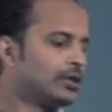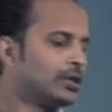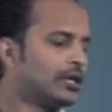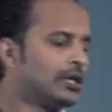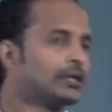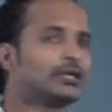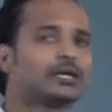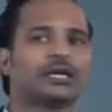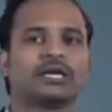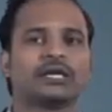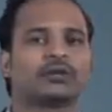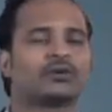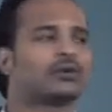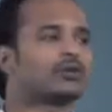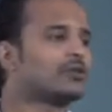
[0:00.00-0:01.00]
And the
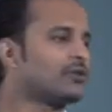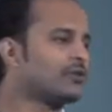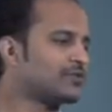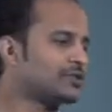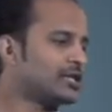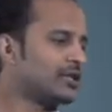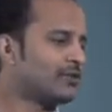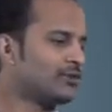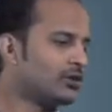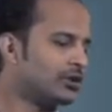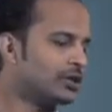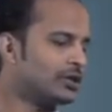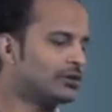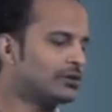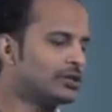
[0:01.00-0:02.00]
E0 of cell, we
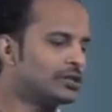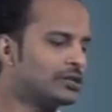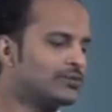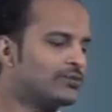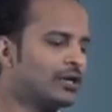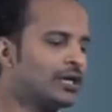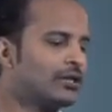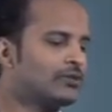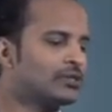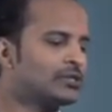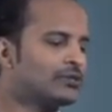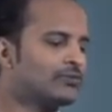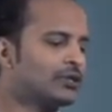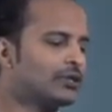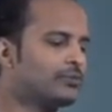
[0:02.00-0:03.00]
got it this value as
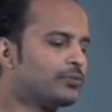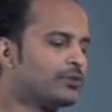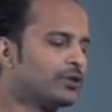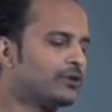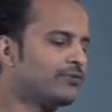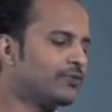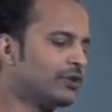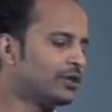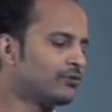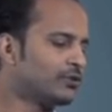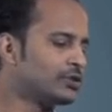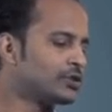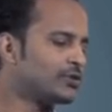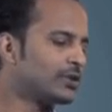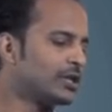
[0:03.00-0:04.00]
a 1.5
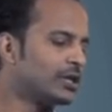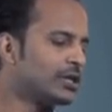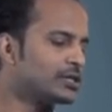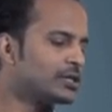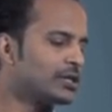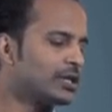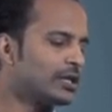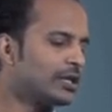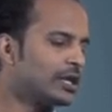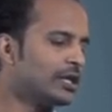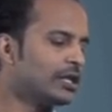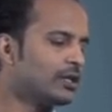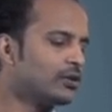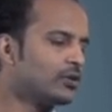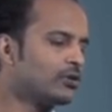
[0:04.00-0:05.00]
volt. So I can say that
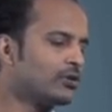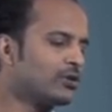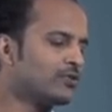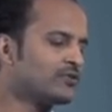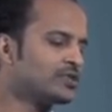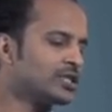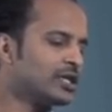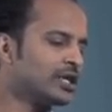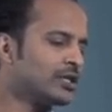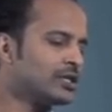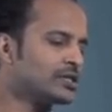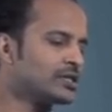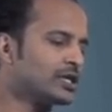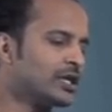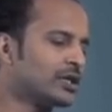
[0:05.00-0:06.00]
E0 of zinc
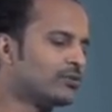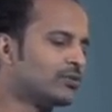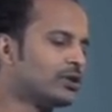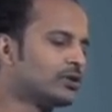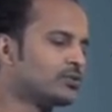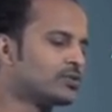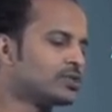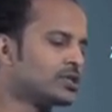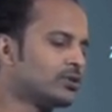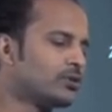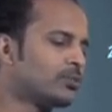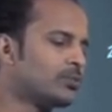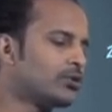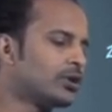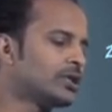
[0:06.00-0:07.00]
is equal to
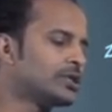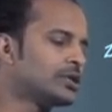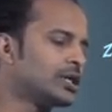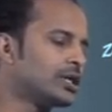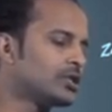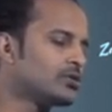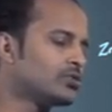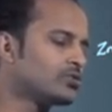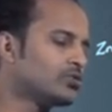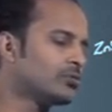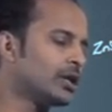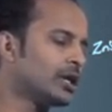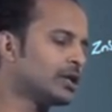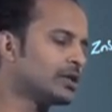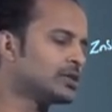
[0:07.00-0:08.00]
0.82
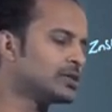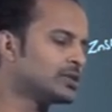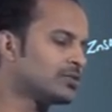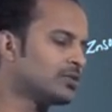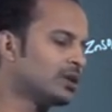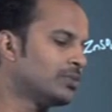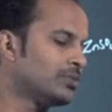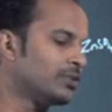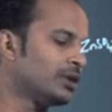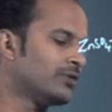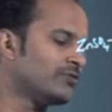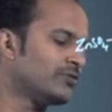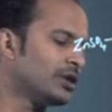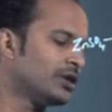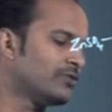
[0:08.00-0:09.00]
minus
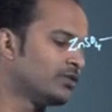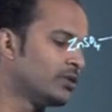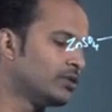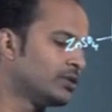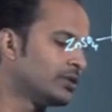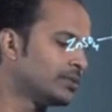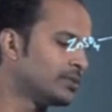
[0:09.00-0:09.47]
1.5 volt.